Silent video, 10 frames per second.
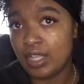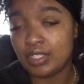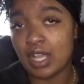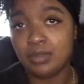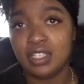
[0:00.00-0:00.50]

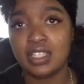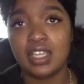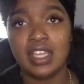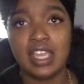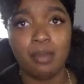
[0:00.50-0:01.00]
So I'm just
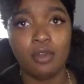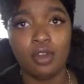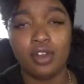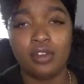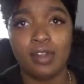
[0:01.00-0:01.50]
gonna keep
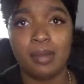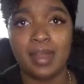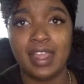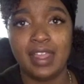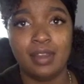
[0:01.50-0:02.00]
going around
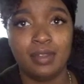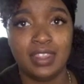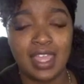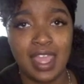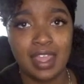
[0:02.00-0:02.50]
my head
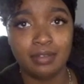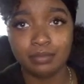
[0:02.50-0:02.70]
with that.